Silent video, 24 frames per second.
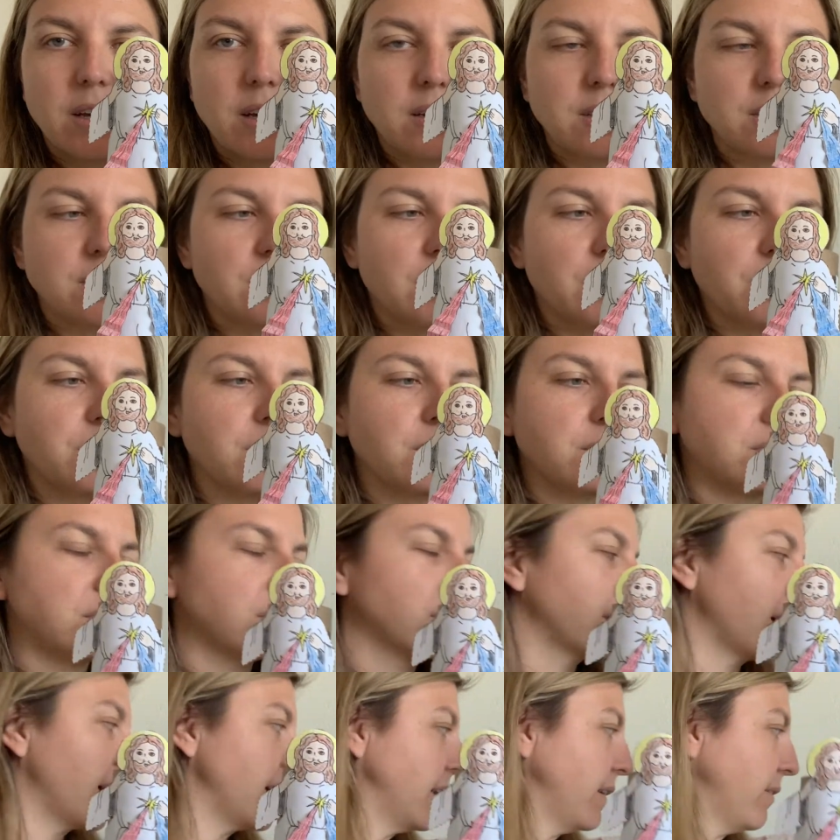So those
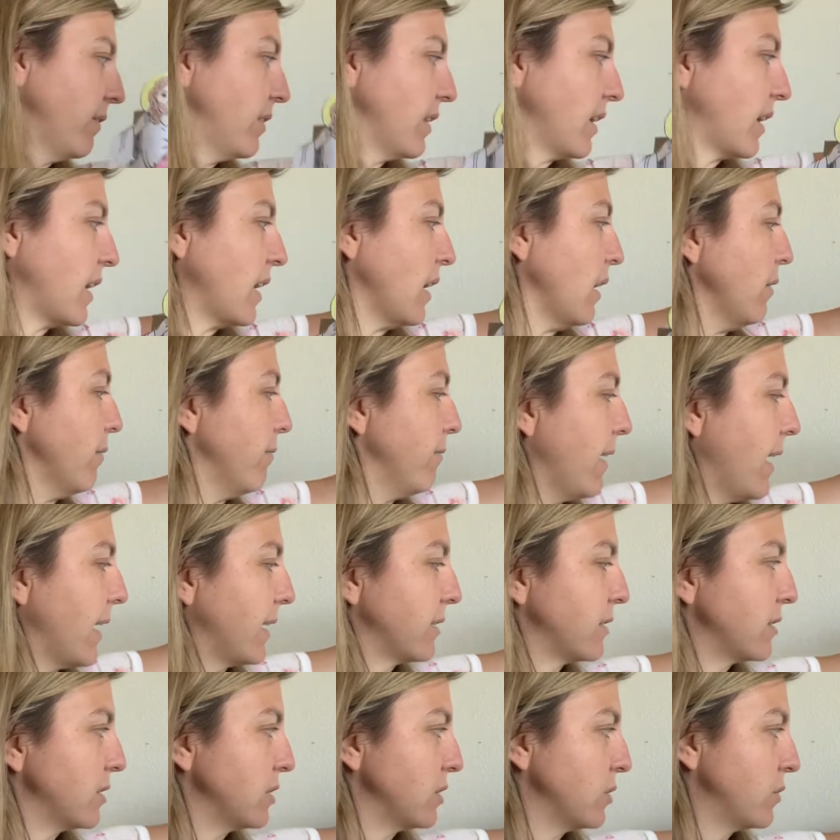are kind of the key
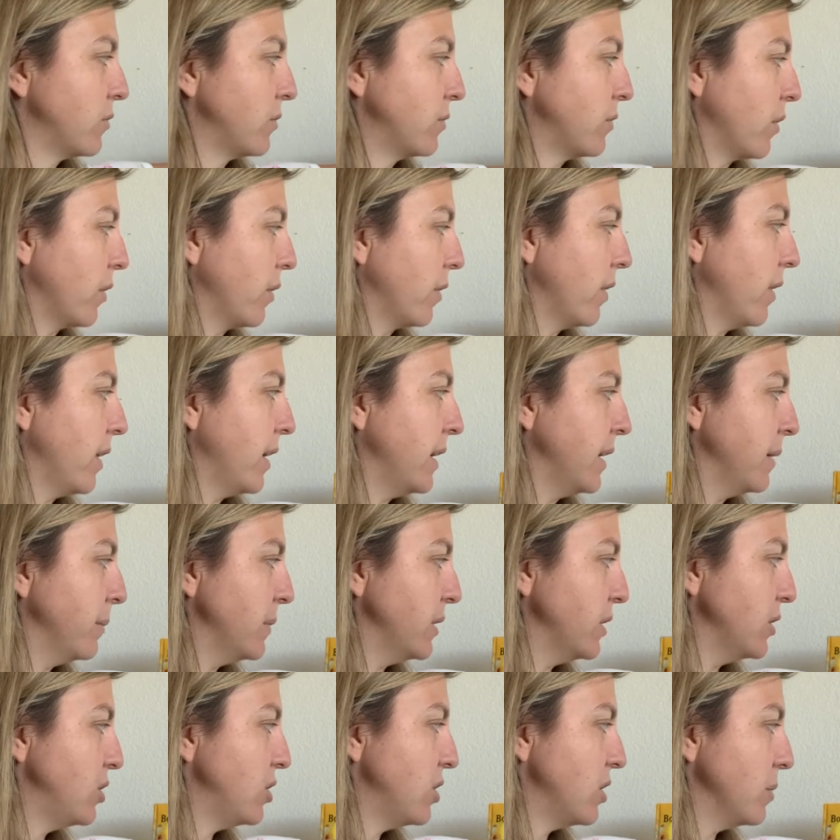factors for an
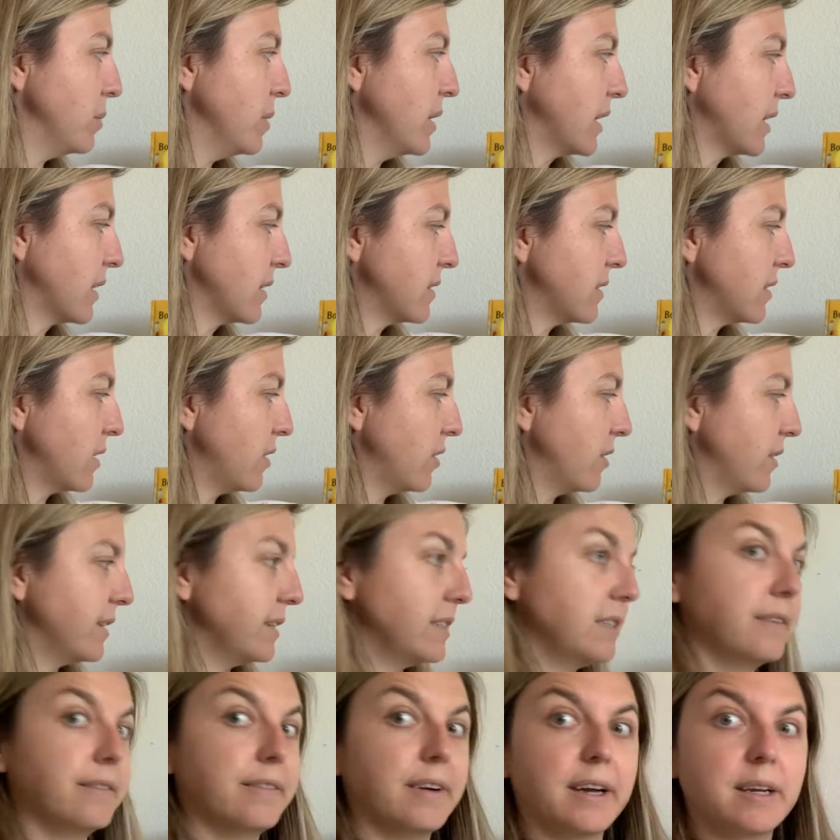image to be considered a
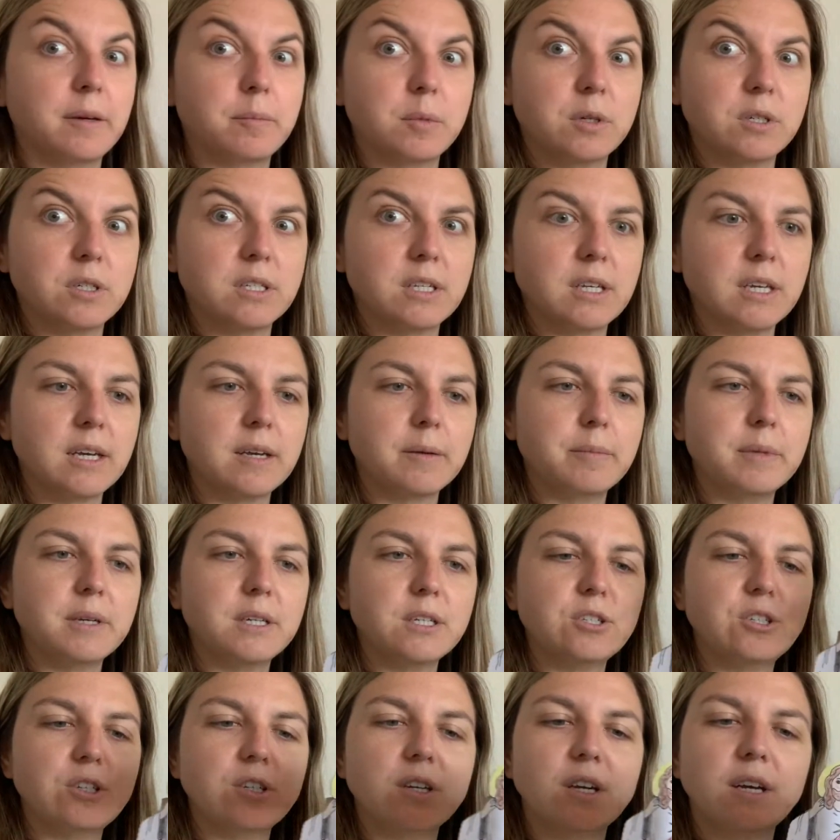Divine Mercy
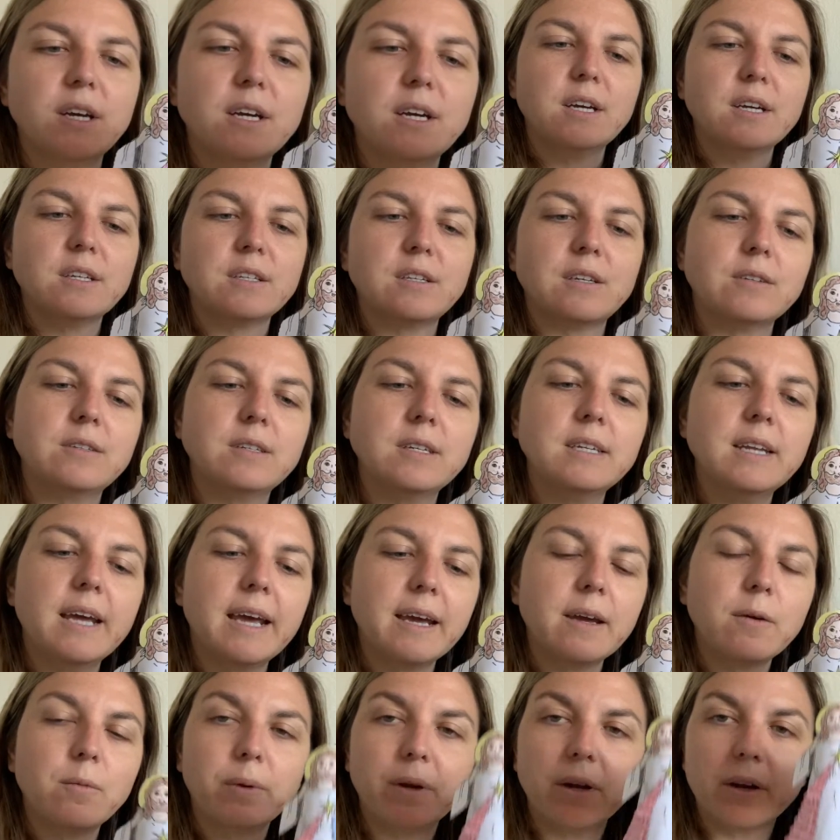image. So
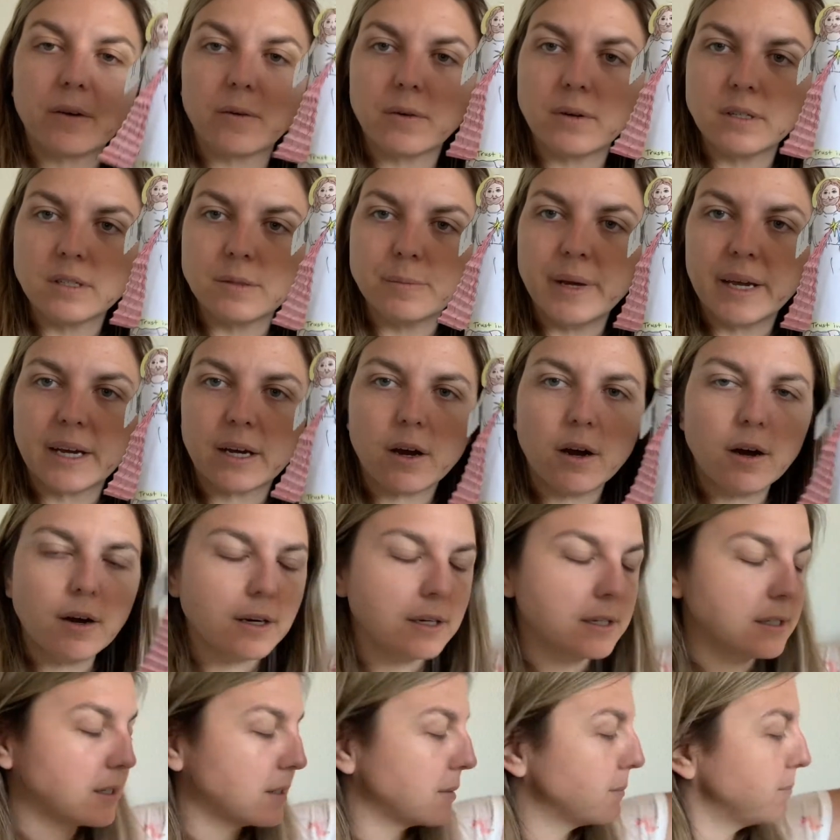today we are going to make
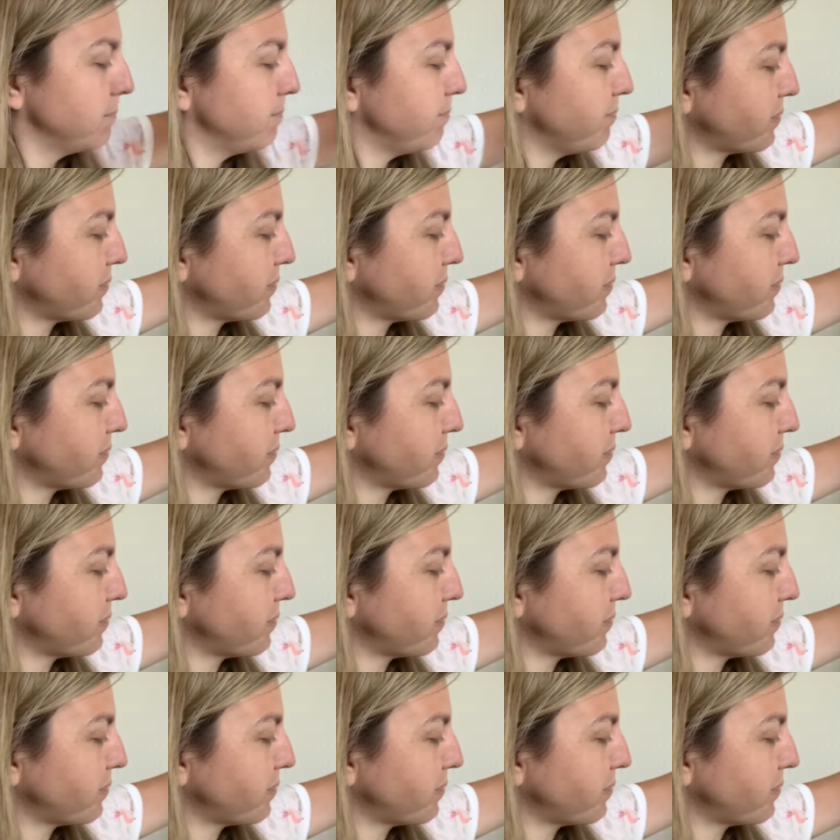ours.